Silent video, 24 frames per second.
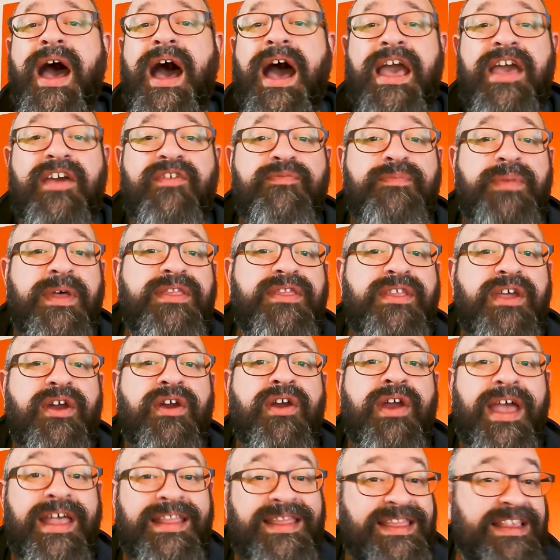I have been
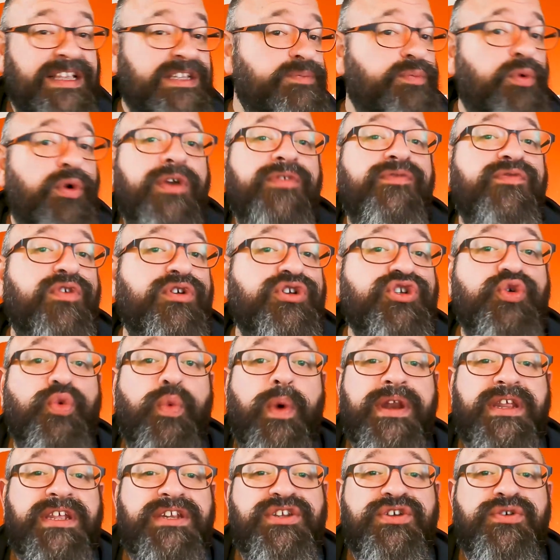there at this point for
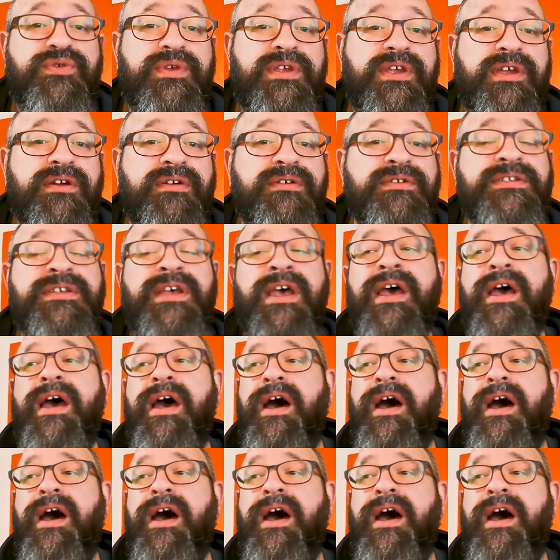22 years.